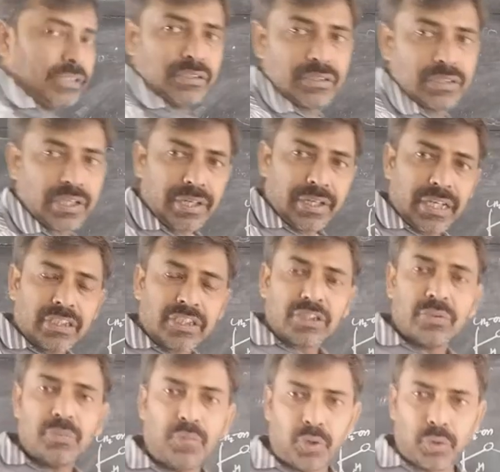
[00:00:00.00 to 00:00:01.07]
the next
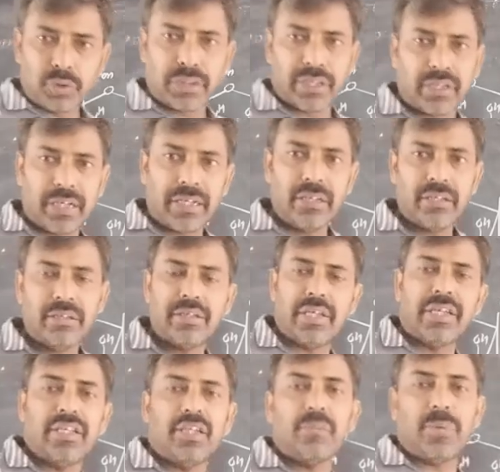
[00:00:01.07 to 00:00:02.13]
monosaccharide,
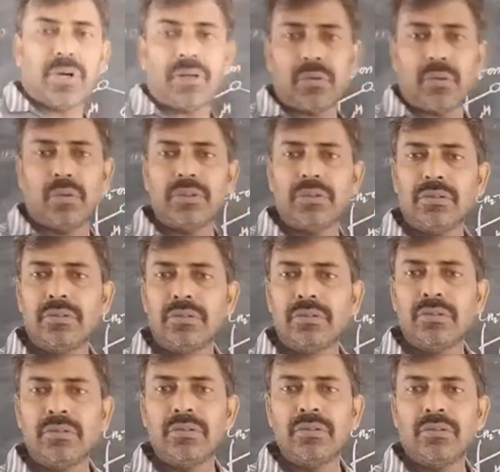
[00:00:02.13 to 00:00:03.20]
that is the fructose,
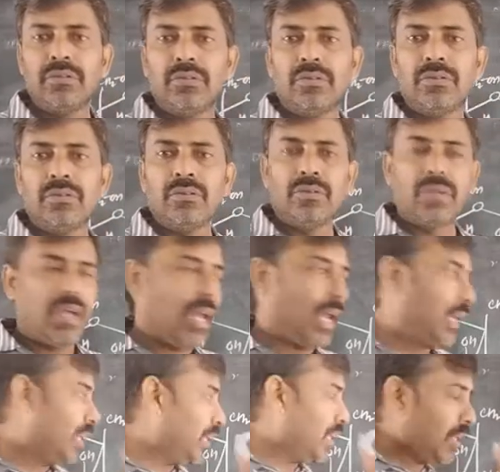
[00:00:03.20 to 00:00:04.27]

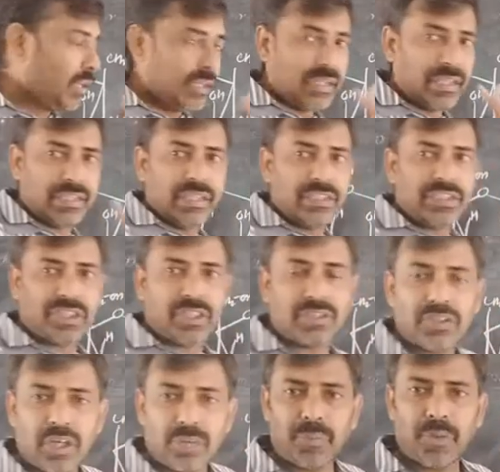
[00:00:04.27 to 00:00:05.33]
and here is the
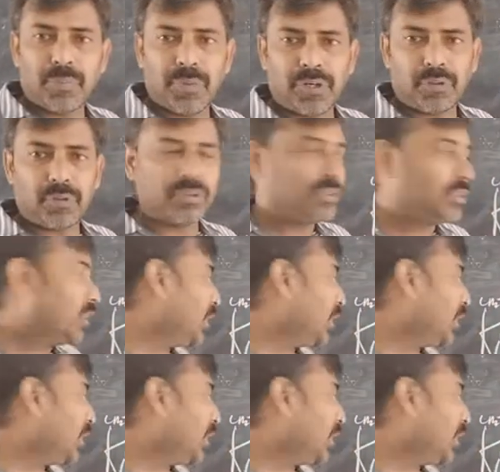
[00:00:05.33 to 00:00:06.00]
structure of the fructose. It